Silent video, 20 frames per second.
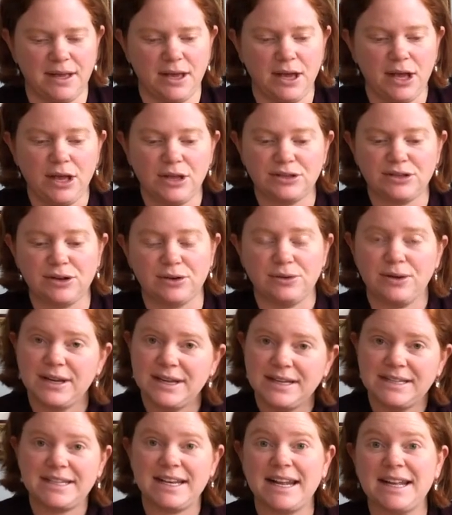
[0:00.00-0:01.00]
So
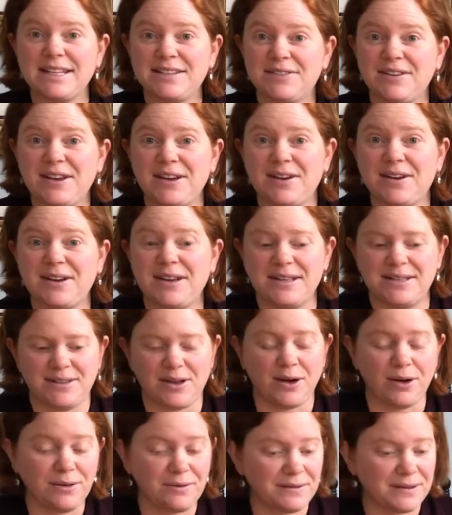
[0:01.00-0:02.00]
today's video is
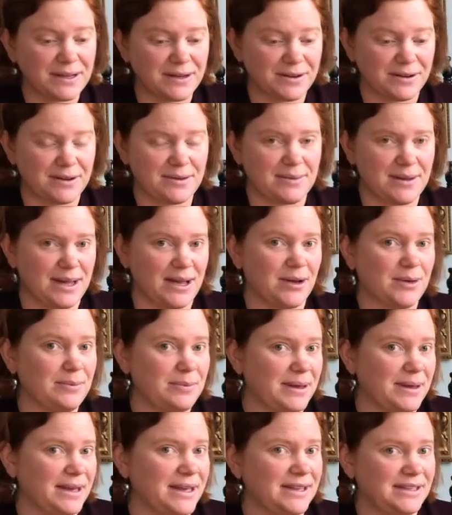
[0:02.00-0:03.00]
hopefully going to be
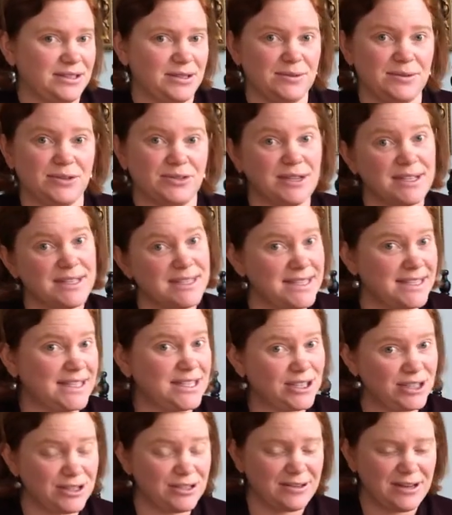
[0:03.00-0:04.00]
helping to address this
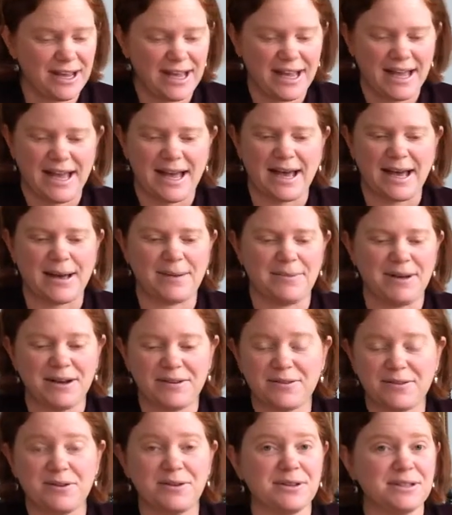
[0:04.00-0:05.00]
issue. And of
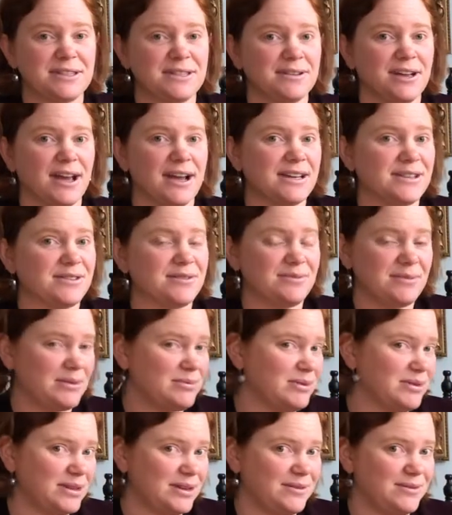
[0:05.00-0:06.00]
course, guys,
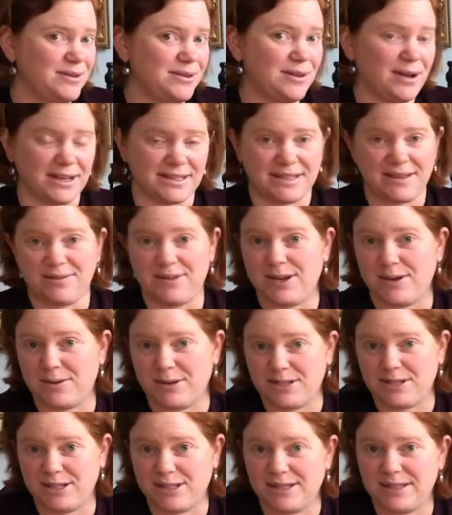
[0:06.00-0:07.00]
remember that if you guys have any
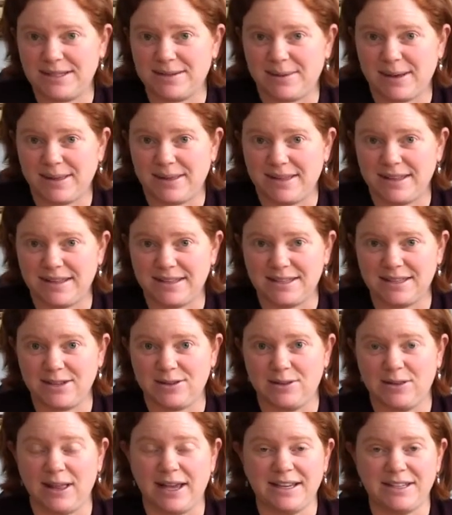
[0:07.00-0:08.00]
questions about things that
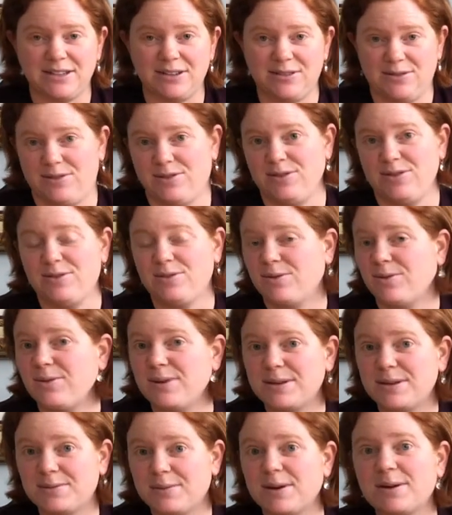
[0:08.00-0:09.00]
you'd like to know, you're
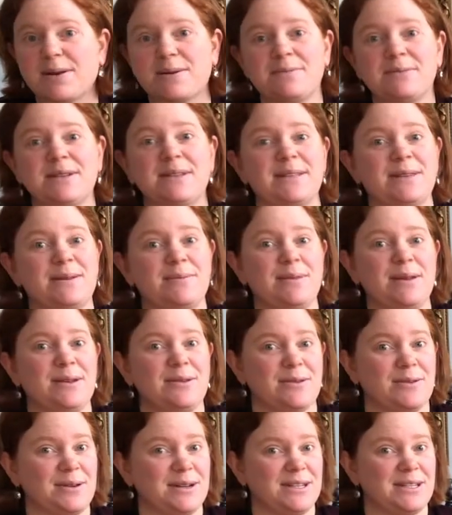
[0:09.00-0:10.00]
always welcome to submit your
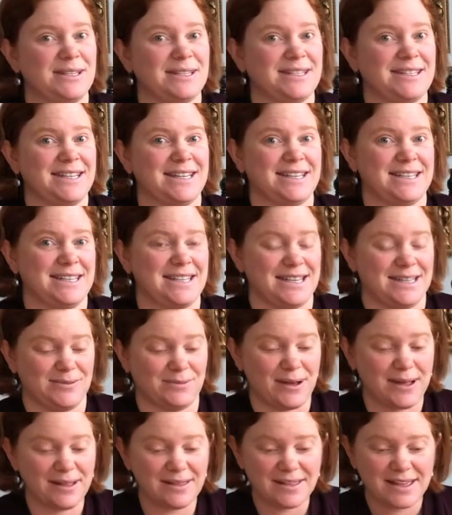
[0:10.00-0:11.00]
questions to us as
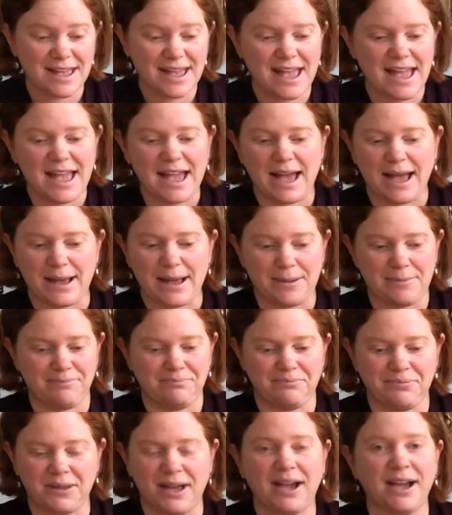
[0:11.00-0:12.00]
well.
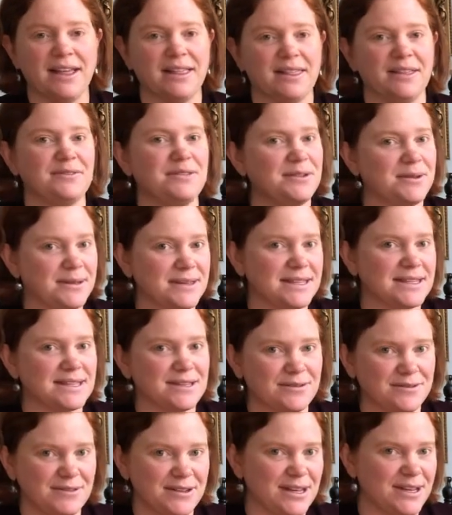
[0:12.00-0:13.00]
I love doing these
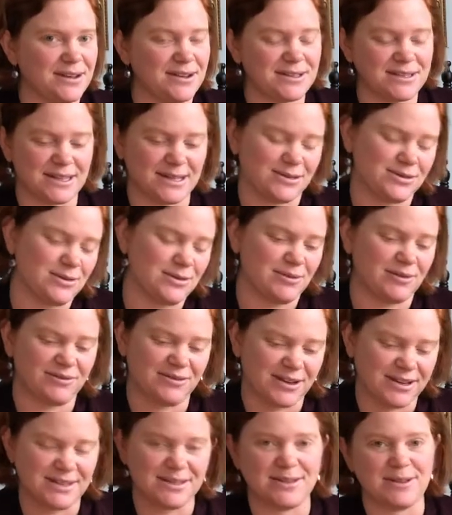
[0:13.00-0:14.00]
little videos. They're super
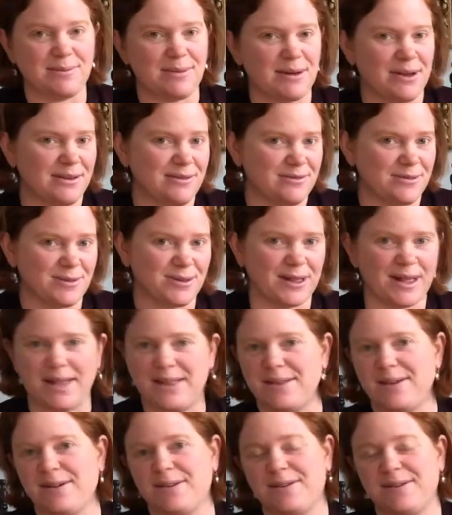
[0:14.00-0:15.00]
fun, super helpful, and
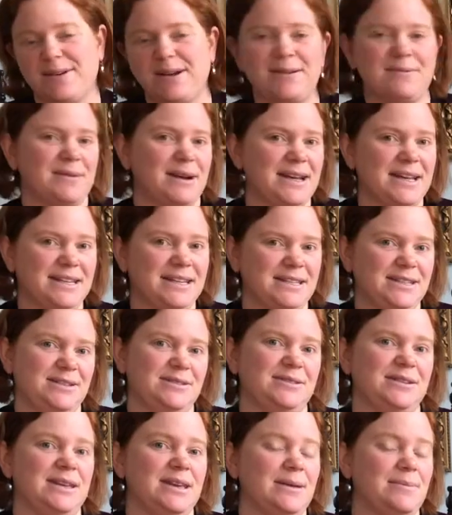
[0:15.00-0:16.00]
they're a great way to
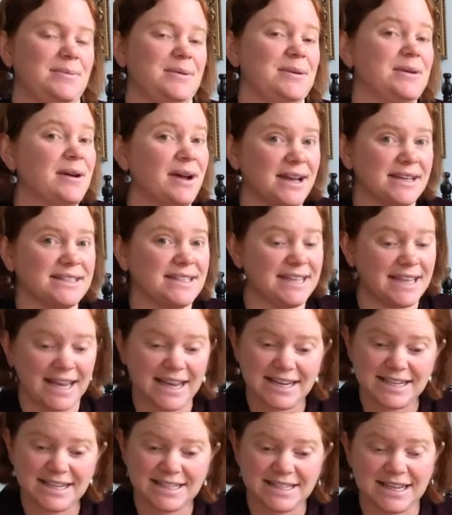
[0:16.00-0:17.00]
keep you guys
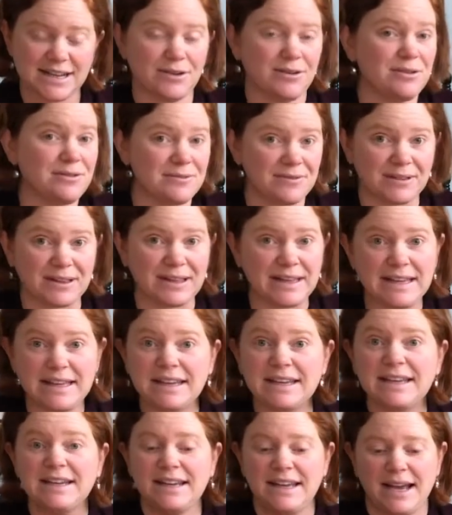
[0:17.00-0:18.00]
engaged and hopefully
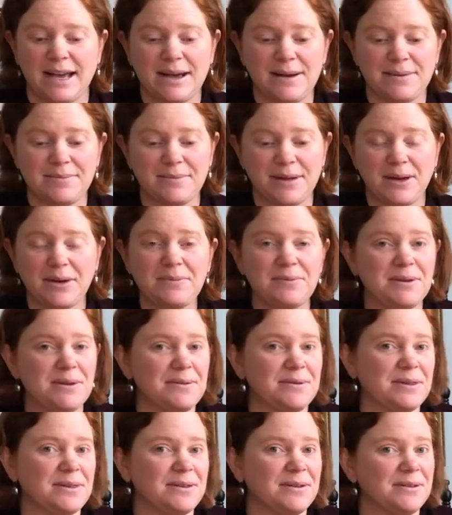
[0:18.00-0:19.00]
help you
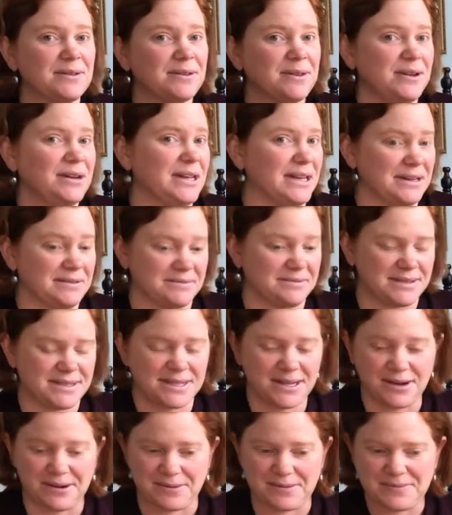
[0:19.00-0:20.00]
with your learning.
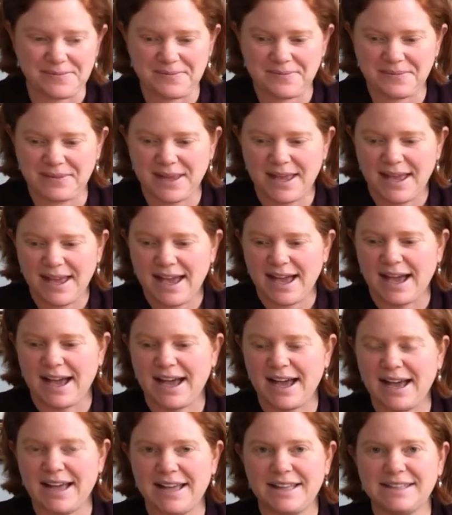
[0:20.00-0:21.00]
So
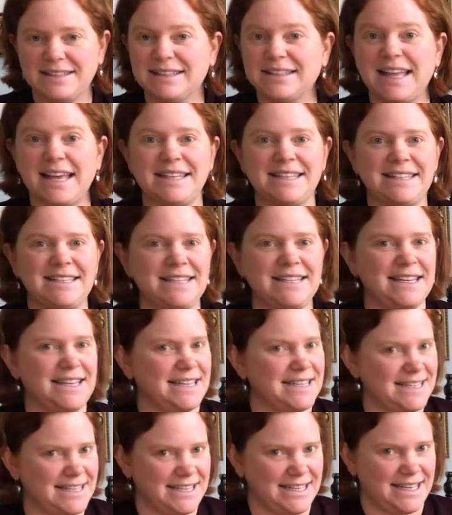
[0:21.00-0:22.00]
let's dig
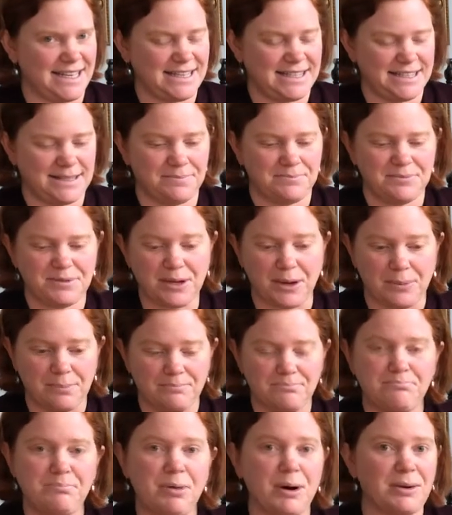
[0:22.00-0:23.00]
into this. So
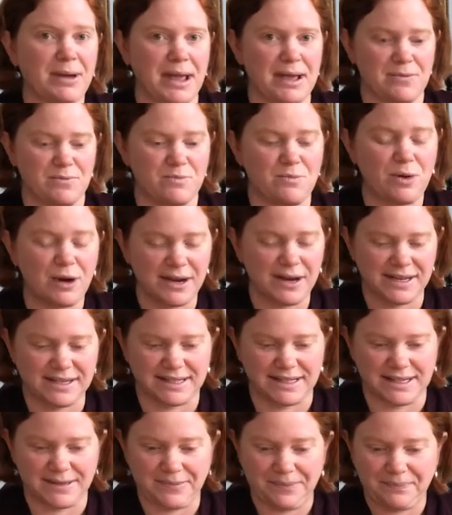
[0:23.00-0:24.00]
bokeh, what is
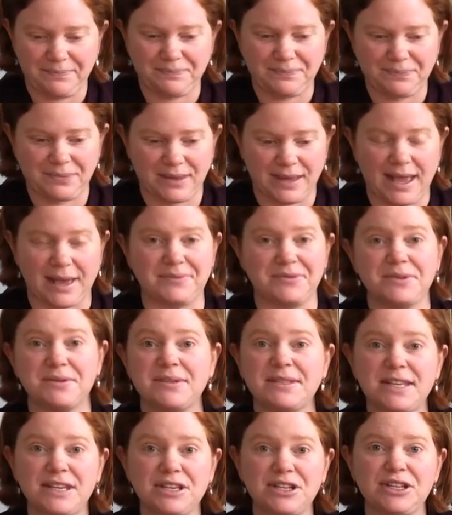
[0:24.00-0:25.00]
it? Okay, so
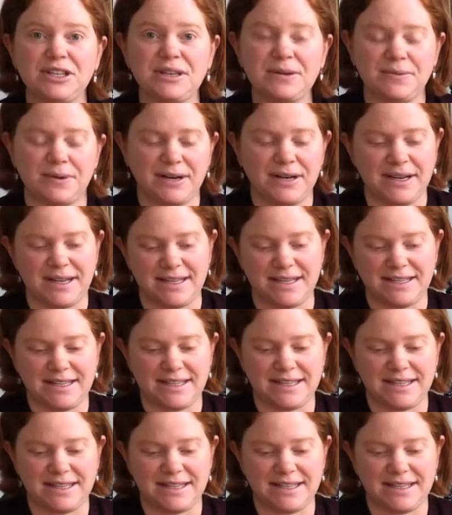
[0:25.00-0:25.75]
essentially what it is,